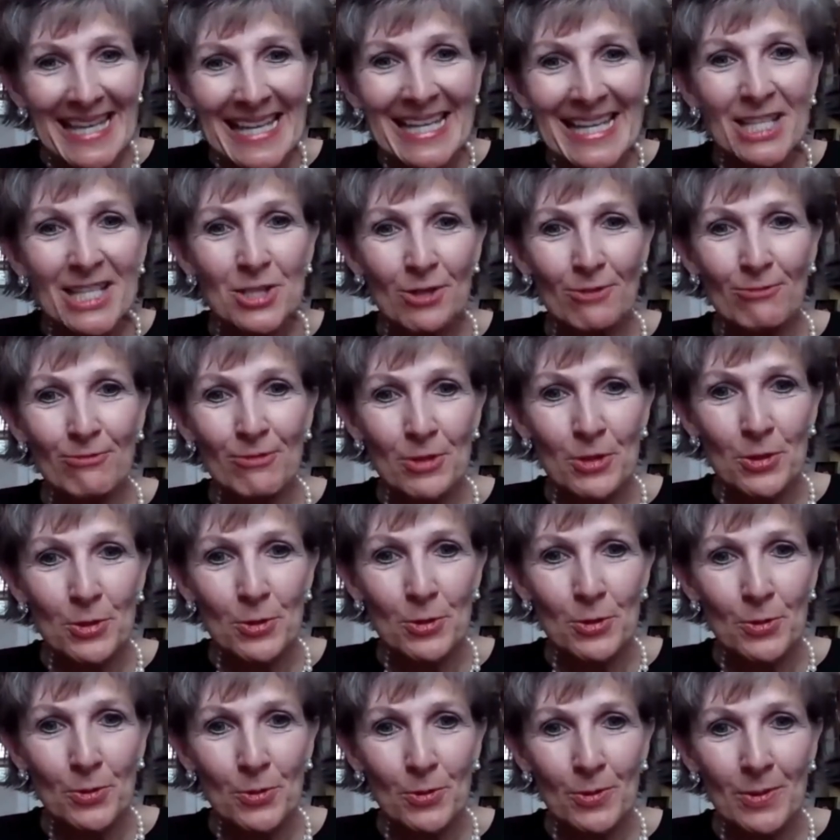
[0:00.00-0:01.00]
each of
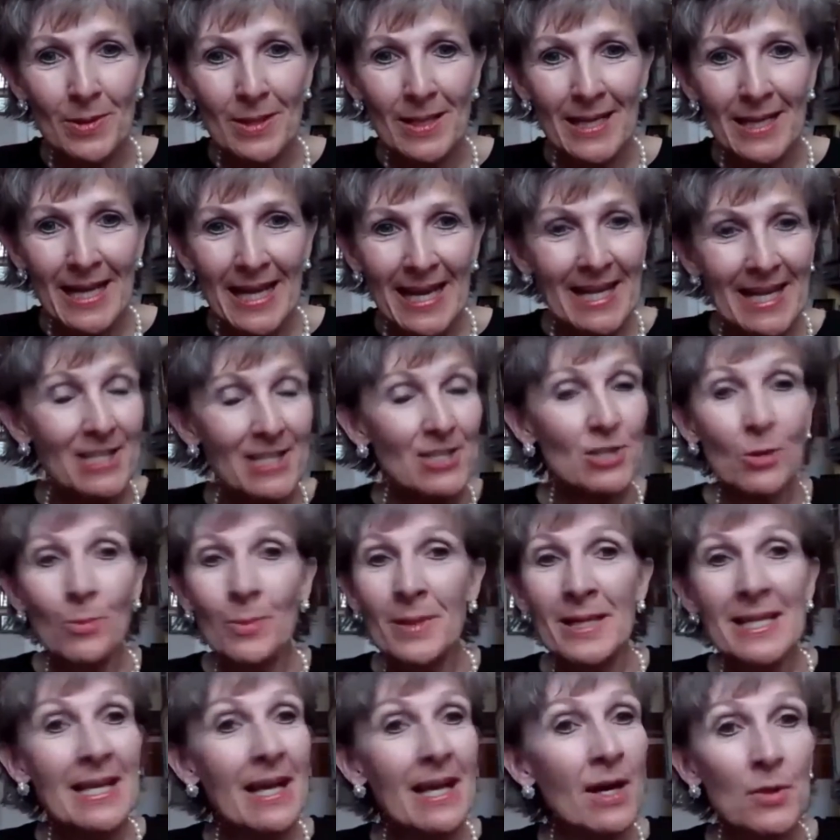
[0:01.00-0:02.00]
you and so
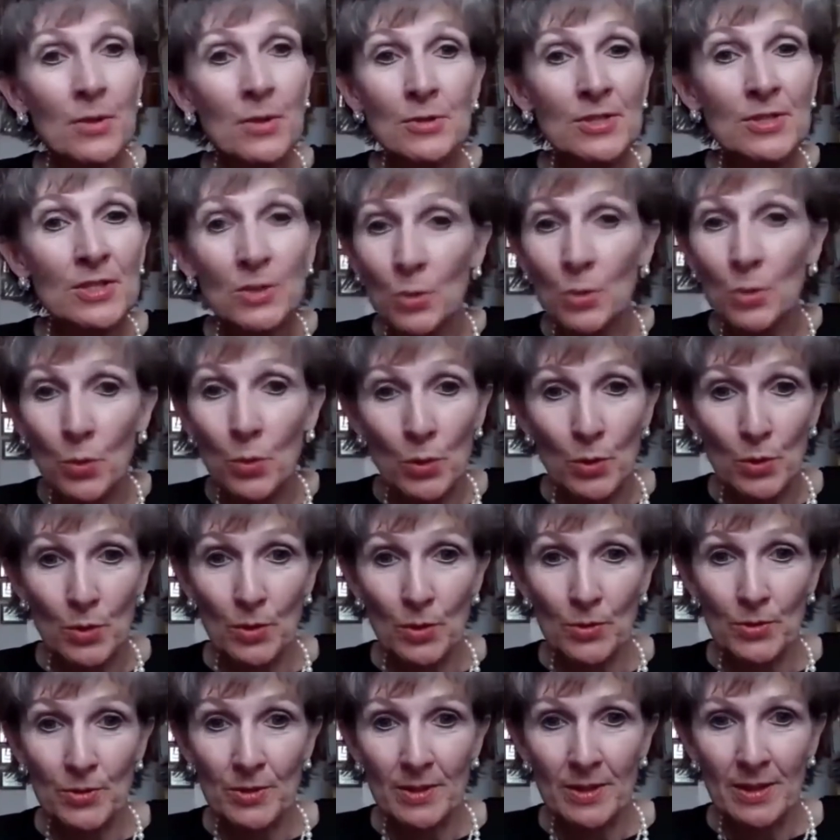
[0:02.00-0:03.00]
many others in the
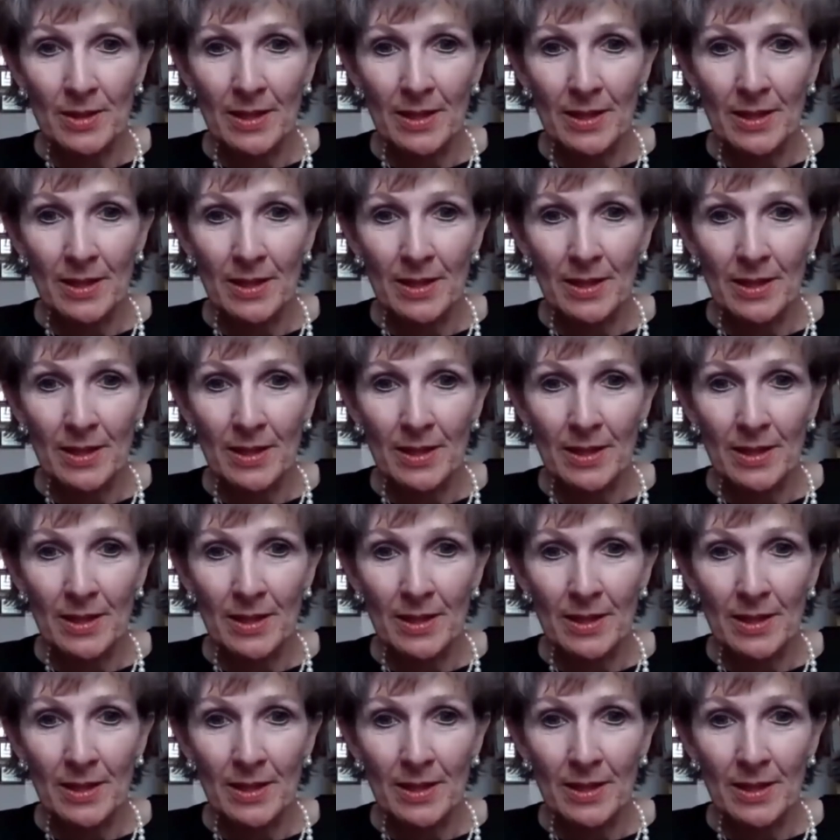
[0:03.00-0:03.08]
world